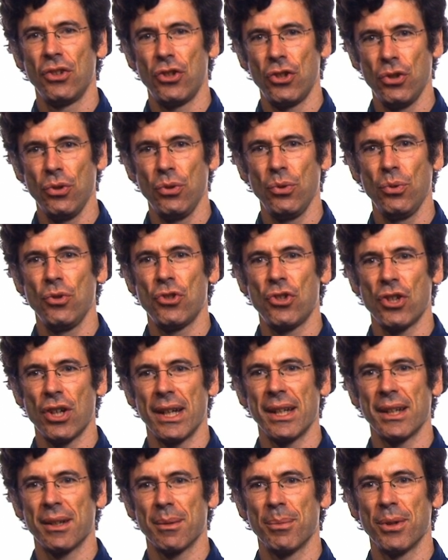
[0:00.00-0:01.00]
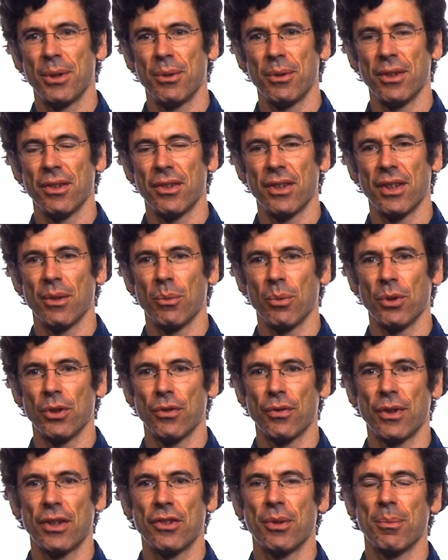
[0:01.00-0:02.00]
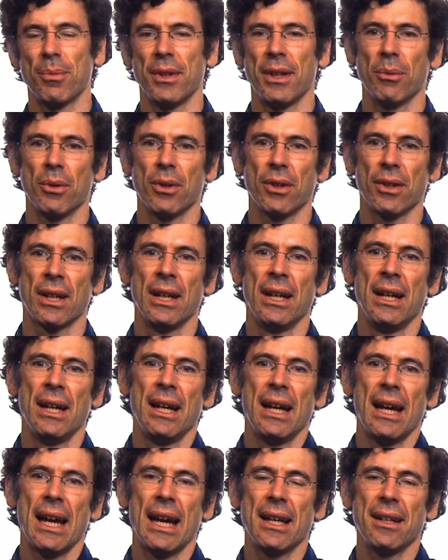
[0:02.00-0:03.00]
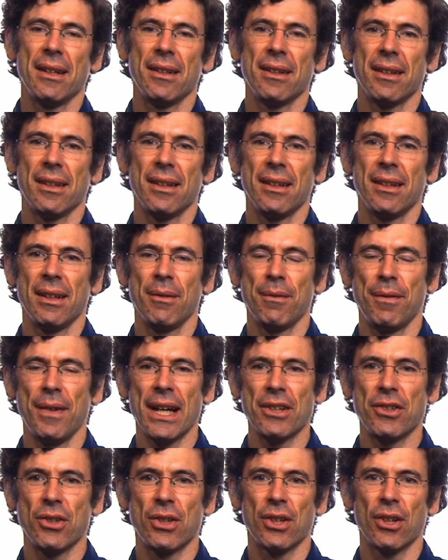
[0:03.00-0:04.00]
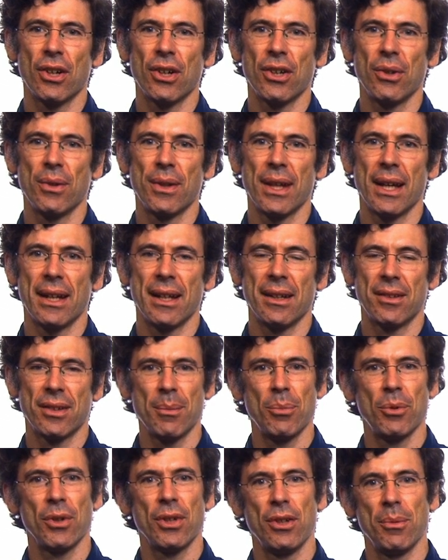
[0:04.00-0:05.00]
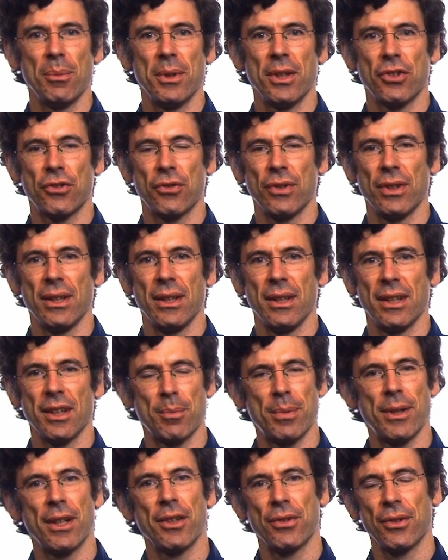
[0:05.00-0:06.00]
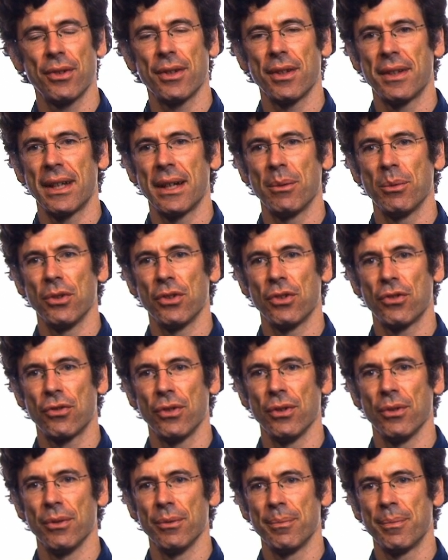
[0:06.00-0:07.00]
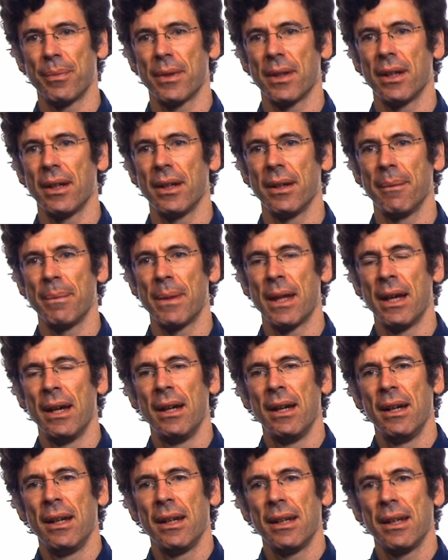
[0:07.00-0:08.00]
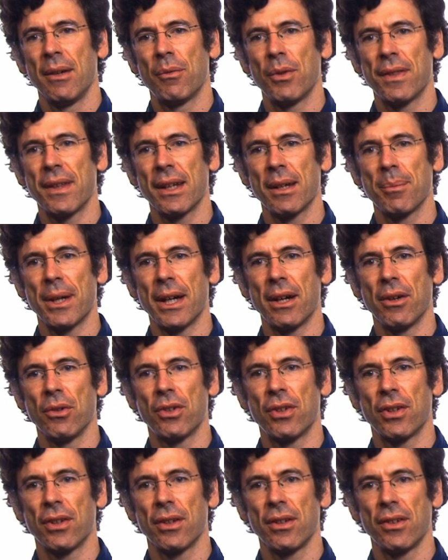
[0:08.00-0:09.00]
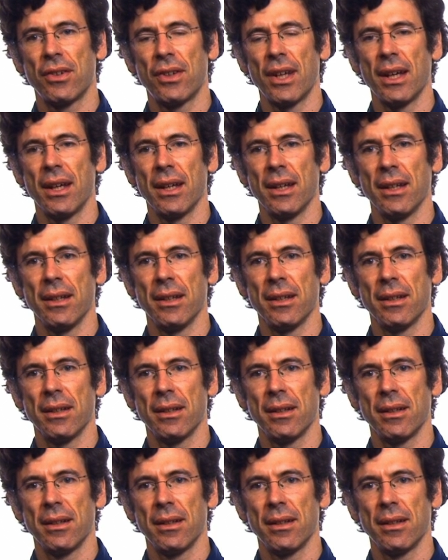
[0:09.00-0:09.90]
two giant components in the world friendship network? And in fact, you could argue that at some point in human history, it's possible that that was true. If we think about, say,